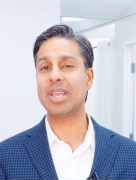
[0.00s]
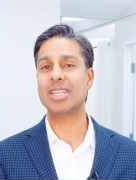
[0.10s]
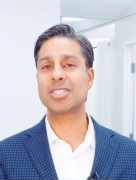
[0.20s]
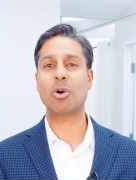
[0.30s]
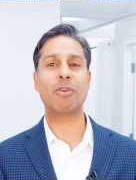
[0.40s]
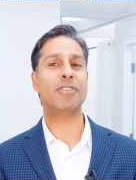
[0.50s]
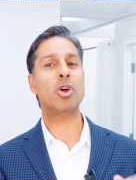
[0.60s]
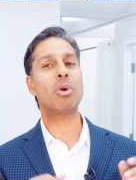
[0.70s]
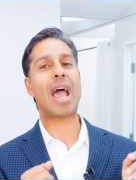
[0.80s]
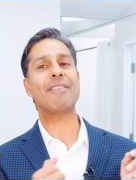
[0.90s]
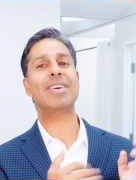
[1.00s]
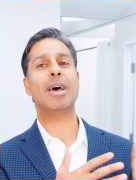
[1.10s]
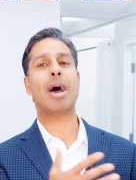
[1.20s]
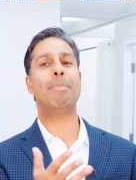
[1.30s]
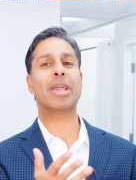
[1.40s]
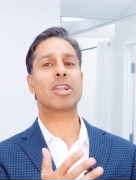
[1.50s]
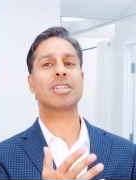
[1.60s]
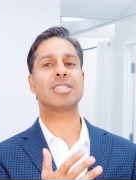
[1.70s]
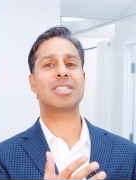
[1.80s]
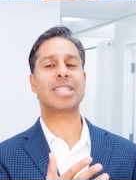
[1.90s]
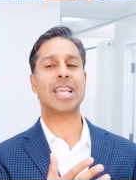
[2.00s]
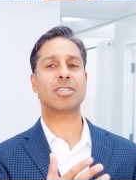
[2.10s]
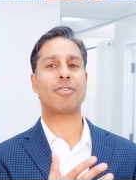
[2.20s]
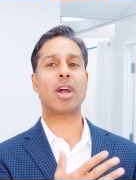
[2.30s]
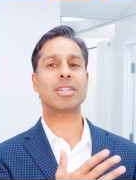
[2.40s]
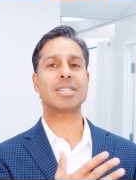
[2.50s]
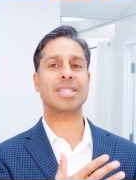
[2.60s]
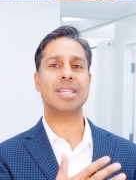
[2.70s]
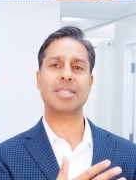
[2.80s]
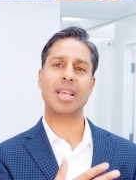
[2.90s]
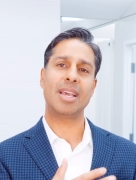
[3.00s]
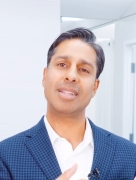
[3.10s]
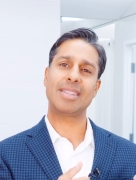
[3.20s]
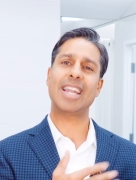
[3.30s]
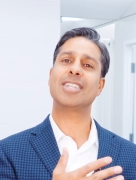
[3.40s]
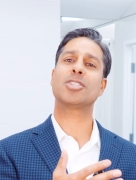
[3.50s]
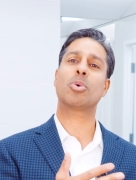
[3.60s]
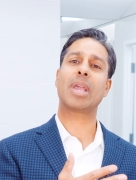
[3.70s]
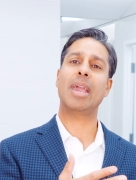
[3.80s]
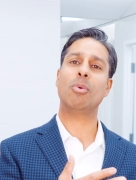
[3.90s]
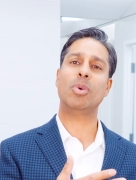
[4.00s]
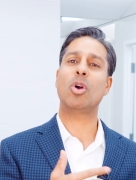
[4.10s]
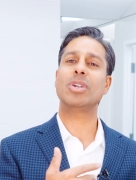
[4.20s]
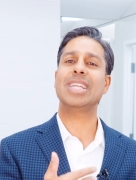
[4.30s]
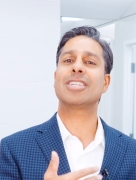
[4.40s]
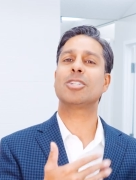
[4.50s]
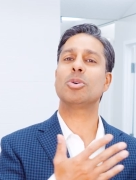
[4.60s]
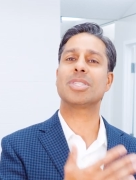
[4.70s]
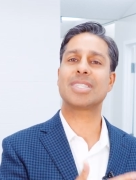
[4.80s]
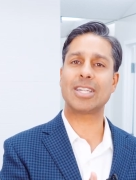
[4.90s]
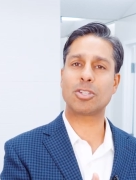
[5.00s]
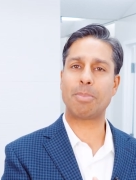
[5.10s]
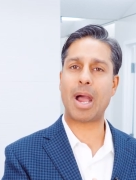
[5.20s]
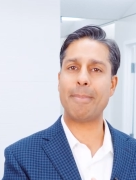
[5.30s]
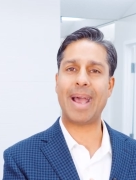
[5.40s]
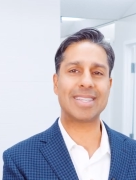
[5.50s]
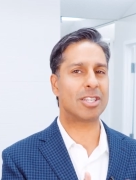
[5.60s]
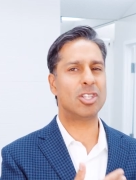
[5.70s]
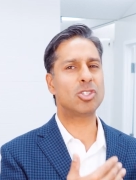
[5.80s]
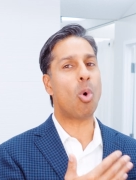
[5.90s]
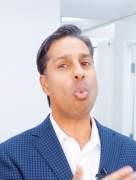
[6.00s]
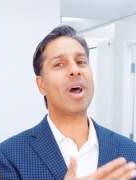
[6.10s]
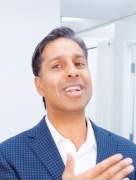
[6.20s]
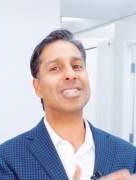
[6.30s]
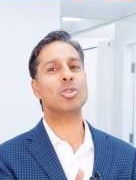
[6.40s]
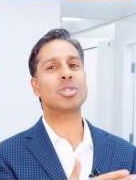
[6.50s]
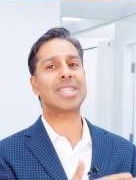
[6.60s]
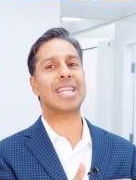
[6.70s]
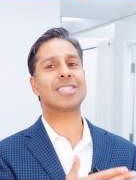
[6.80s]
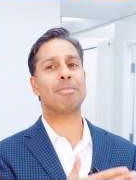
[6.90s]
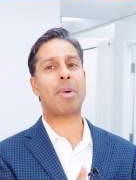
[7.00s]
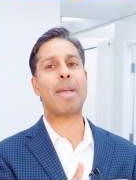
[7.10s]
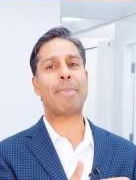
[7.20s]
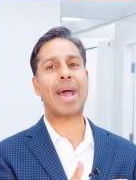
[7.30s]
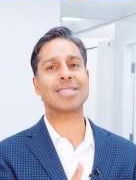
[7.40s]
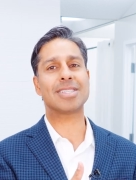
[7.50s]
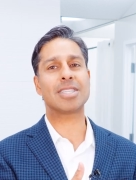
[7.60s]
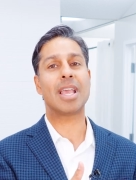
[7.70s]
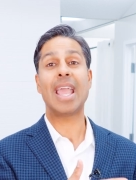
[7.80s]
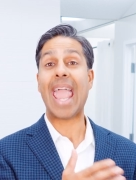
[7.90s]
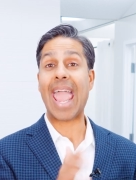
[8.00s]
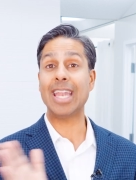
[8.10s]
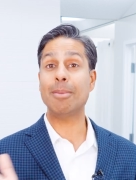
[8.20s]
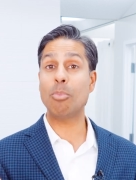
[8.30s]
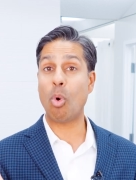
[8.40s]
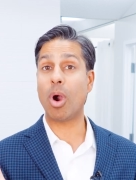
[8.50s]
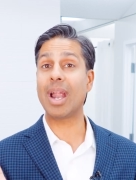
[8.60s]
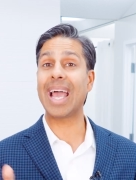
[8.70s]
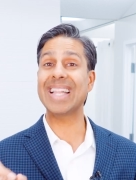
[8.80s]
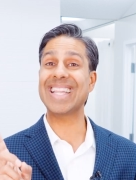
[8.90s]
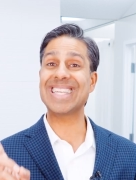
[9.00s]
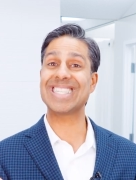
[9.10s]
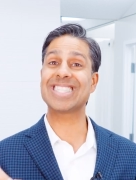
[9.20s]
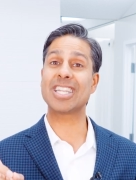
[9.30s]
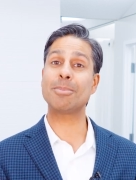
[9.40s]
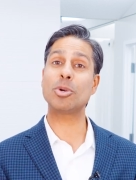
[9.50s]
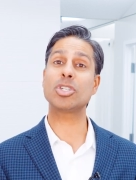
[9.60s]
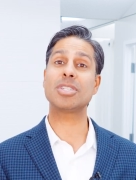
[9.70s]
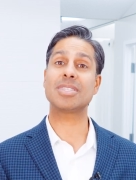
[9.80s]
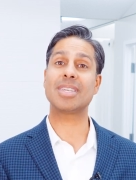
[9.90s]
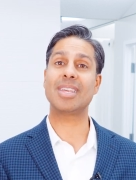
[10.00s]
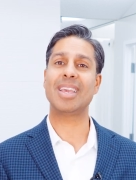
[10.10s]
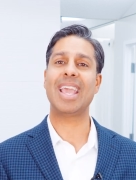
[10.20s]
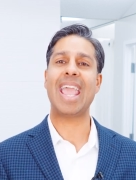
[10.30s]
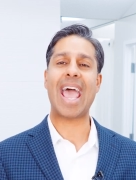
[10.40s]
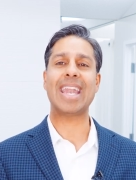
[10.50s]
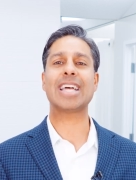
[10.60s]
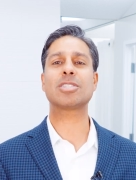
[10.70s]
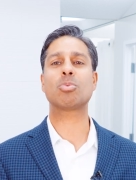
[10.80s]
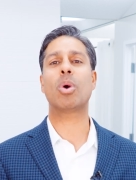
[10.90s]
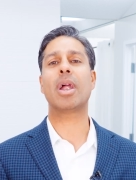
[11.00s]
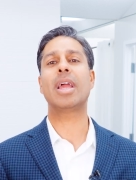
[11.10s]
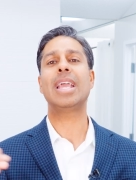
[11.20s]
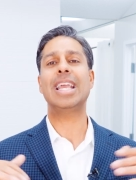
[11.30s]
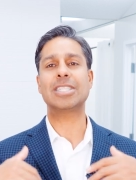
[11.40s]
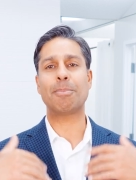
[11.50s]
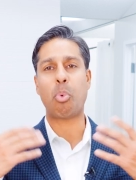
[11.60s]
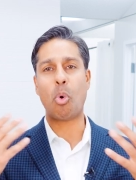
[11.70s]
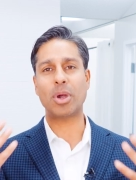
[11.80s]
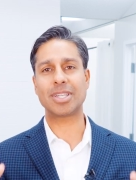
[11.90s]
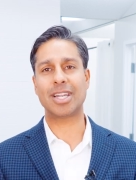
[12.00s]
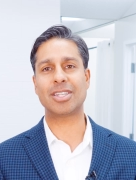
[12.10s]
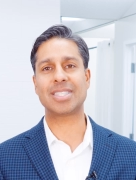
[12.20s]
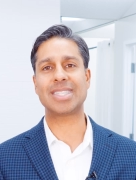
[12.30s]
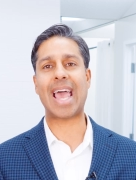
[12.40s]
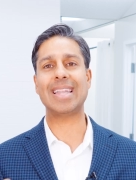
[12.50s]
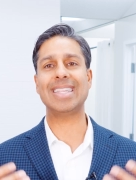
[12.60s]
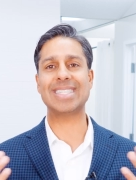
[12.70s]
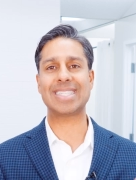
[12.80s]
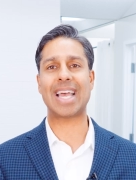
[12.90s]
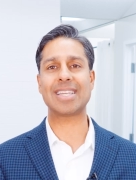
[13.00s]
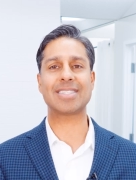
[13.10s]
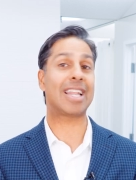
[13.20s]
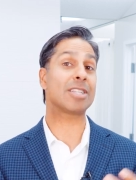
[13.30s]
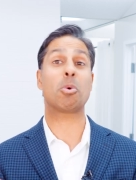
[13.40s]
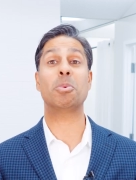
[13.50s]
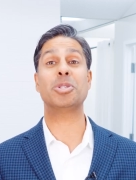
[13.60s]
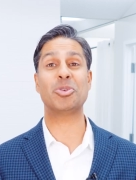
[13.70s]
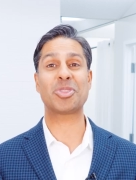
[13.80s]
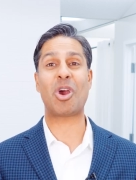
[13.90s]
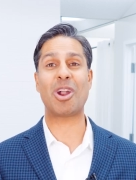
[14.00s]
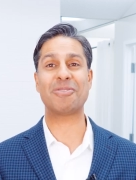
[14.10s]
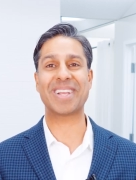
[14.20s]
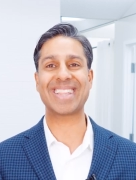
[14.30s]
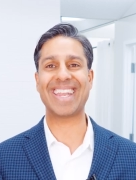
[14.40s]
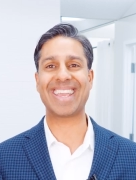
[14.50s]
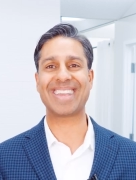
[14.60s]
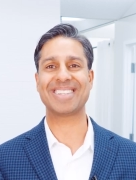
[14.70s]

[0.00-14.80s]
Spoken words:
So if you don't have a bigger stage of heart disease, then it's okay. We don't need to do a stent or bypass. And you don't want to do stents and bypasses anymore unless it's an emergency. And that's where it's important to understand these tests, and that's what we do at the HeartFit Clinic.